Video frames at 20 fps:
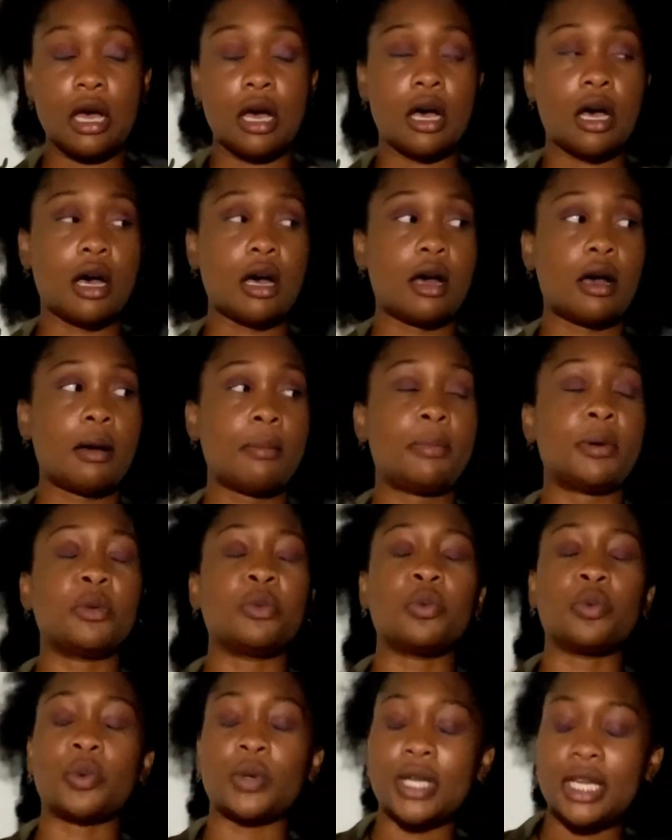
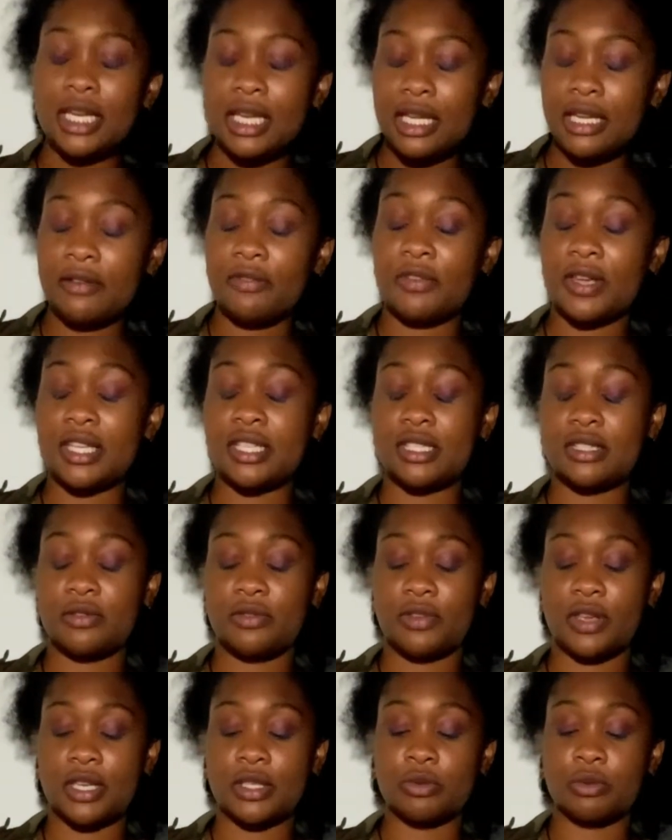But reading Face to
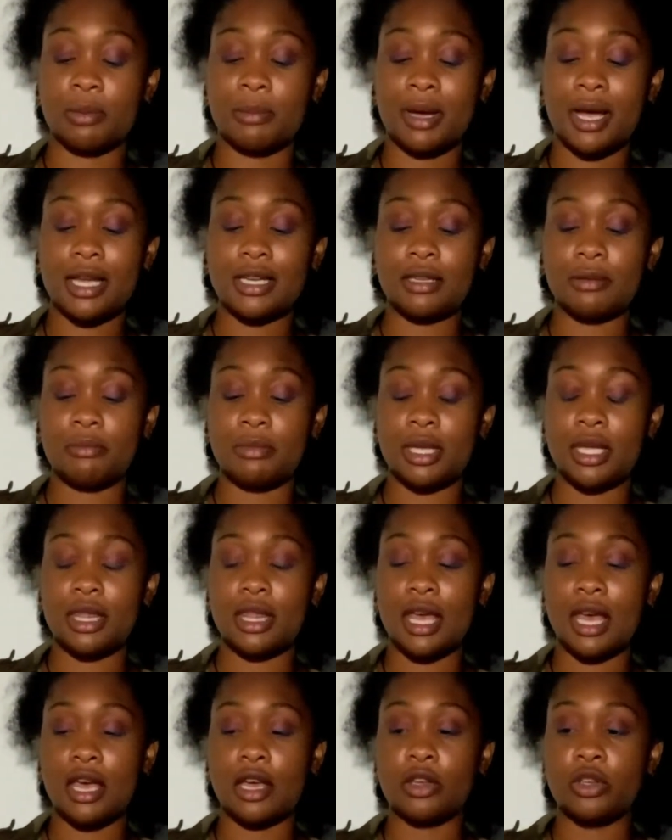Face reminded me
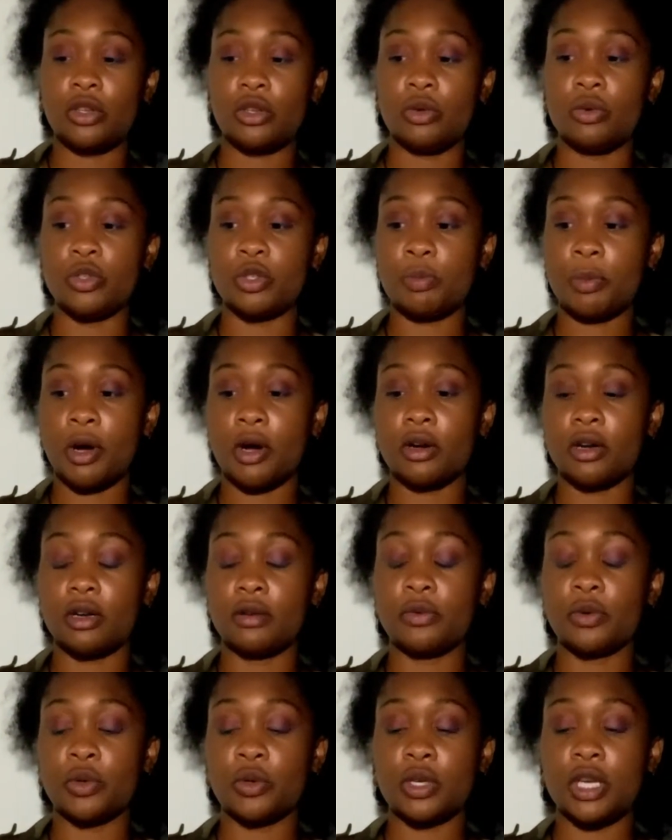that a huge part
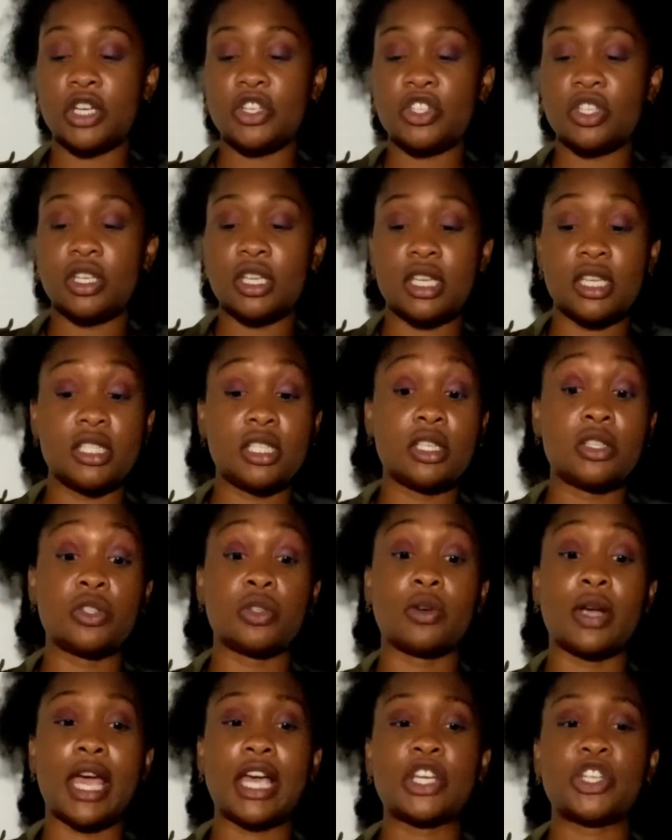of creation is
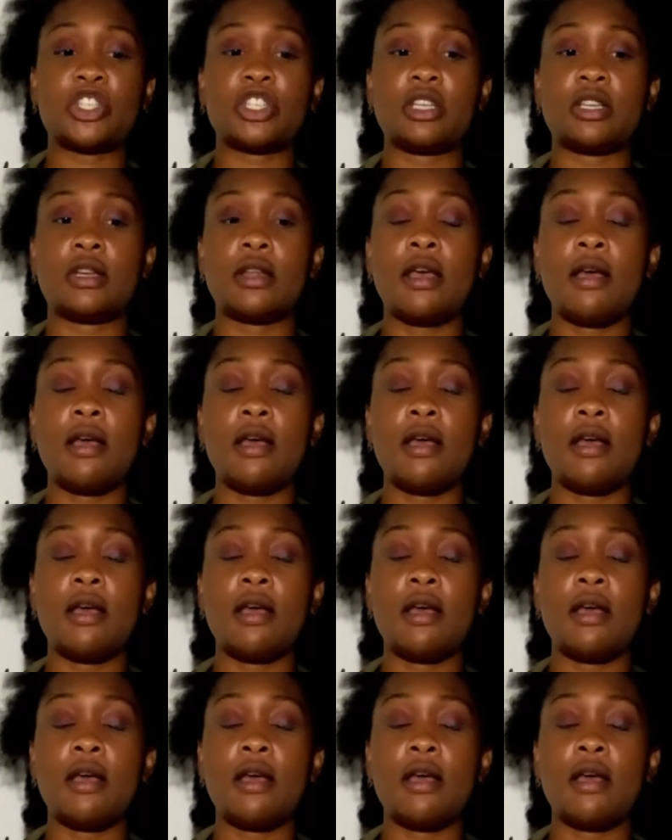interaction.